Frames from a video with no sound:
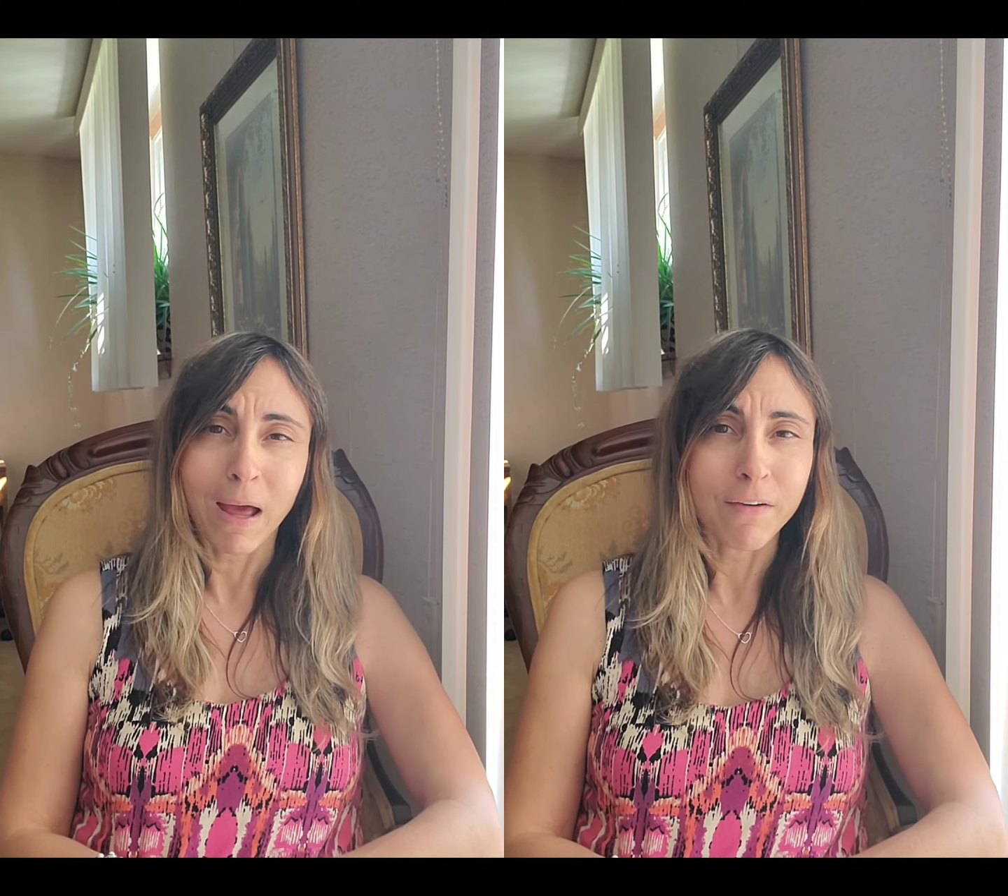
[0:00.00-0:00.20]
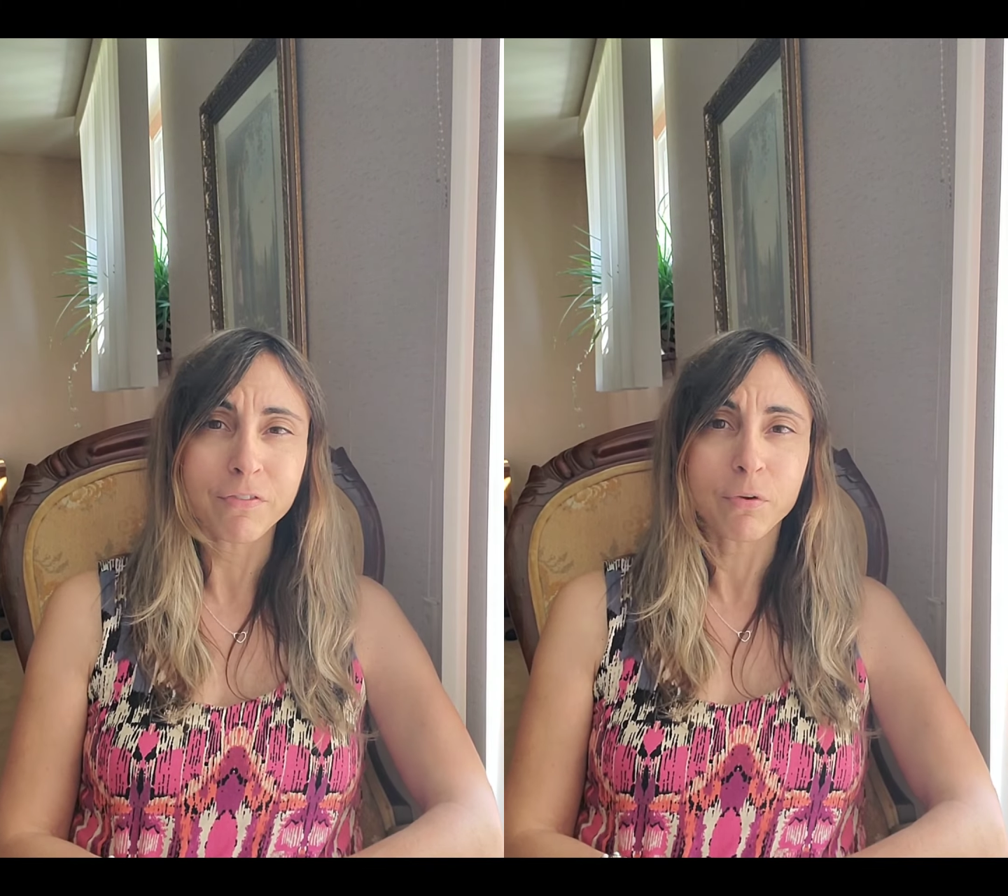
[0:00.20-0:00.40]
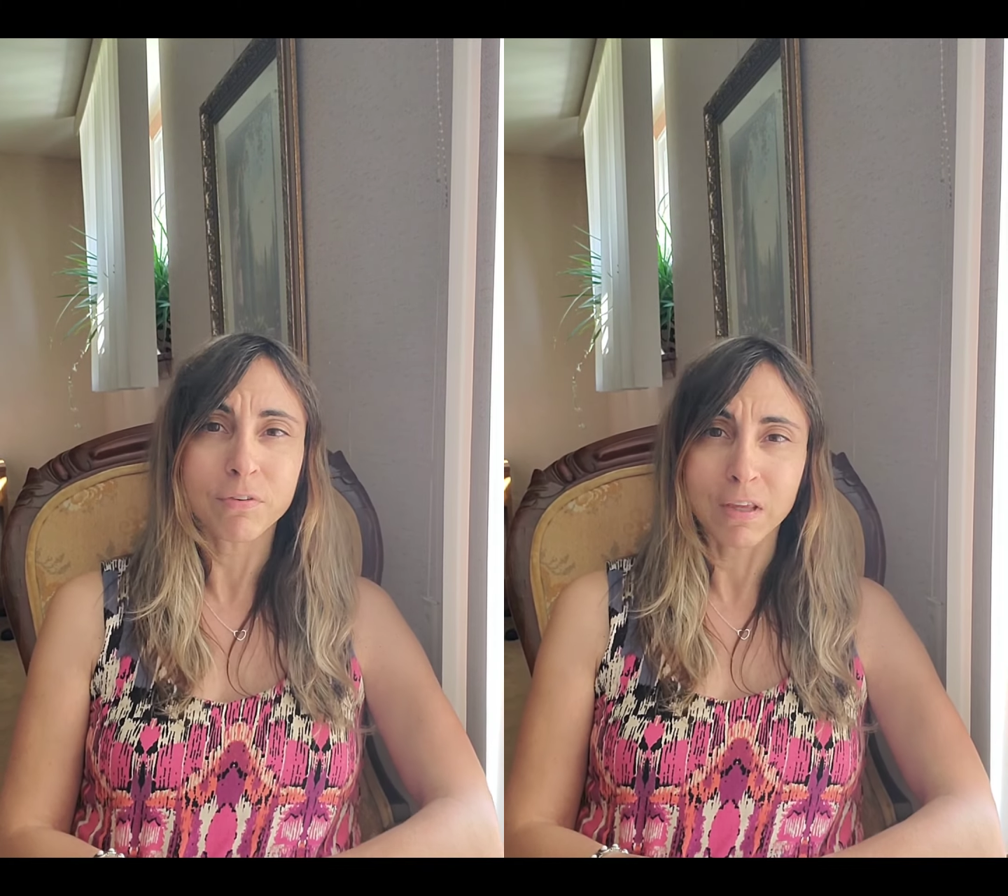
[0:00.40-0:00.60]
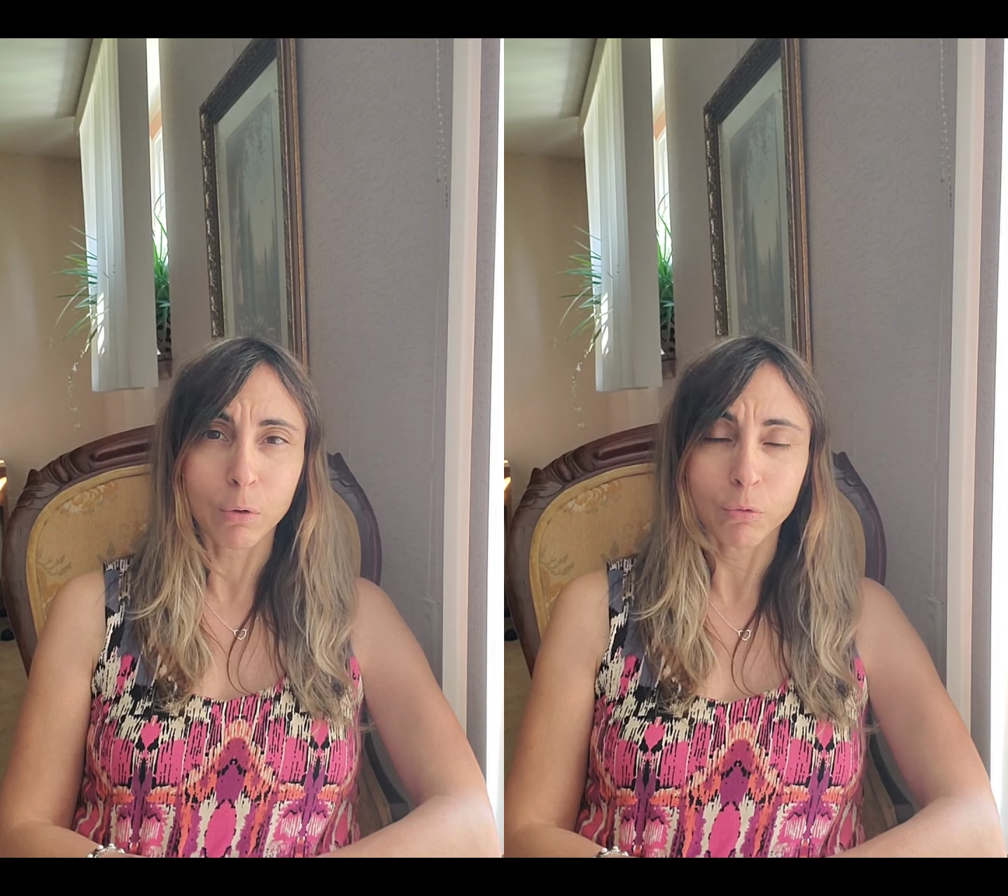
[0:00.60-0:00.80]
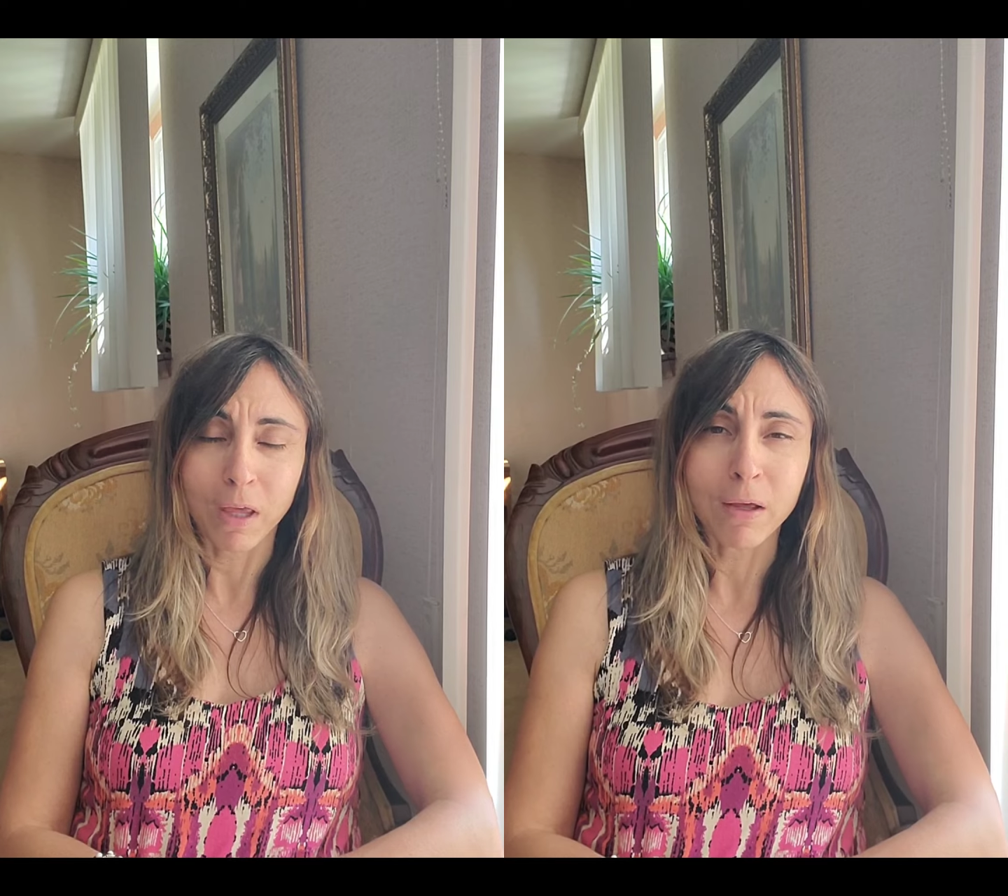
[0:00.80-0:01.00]
have to
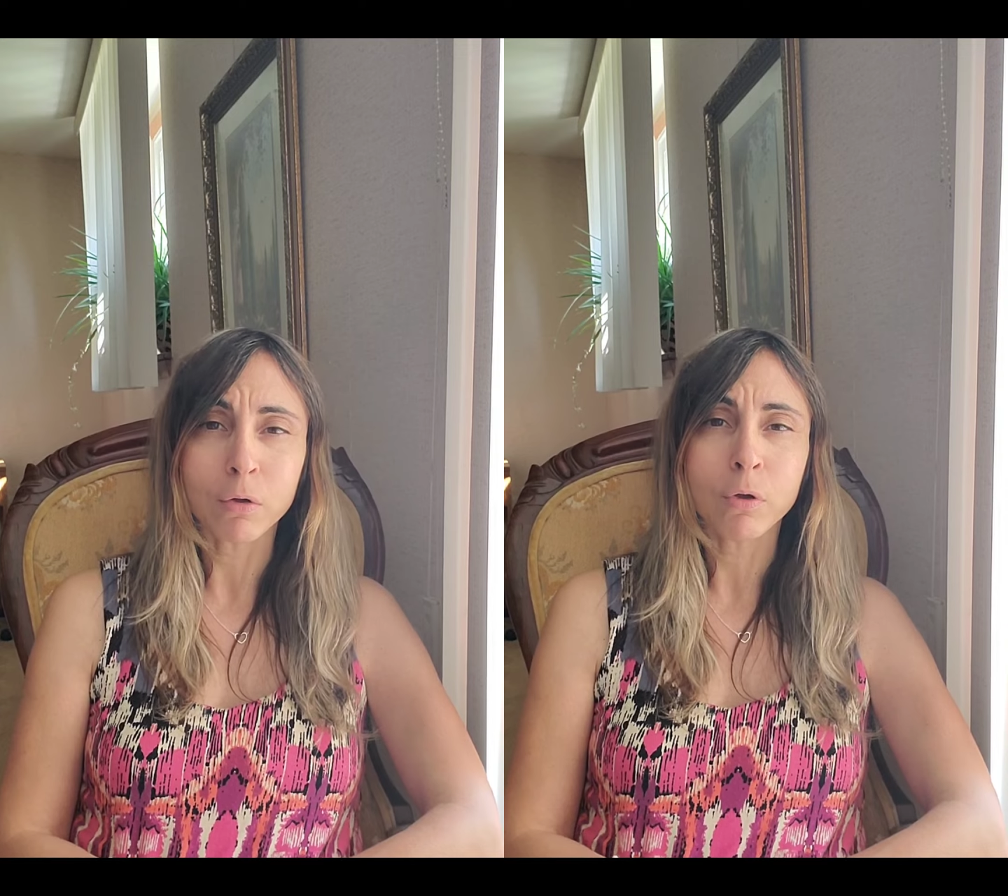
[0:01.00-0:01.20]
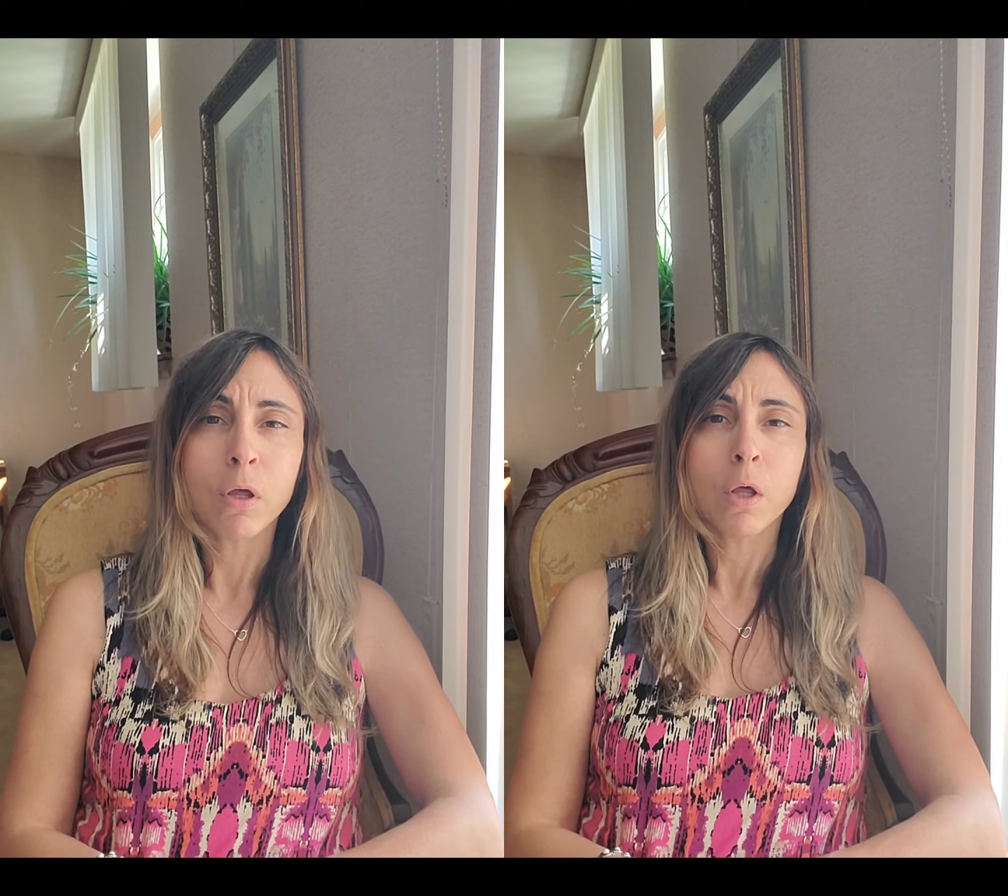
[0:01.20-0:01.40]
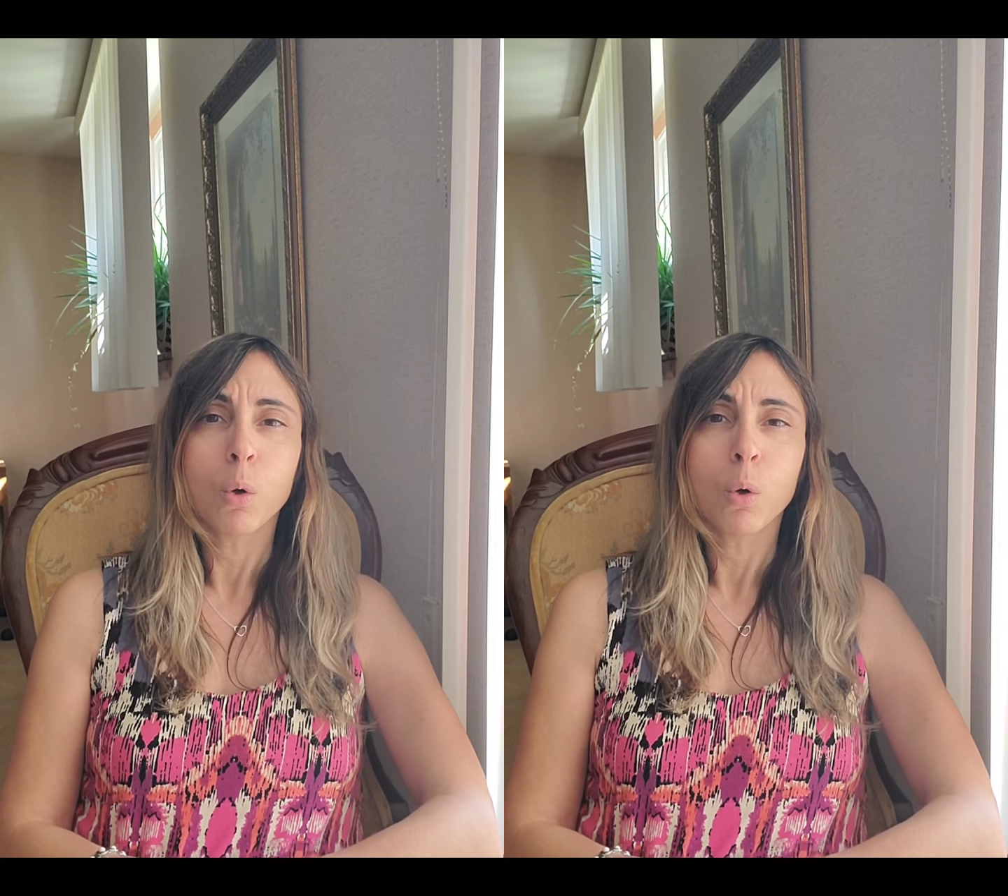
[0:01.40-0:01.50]
settle down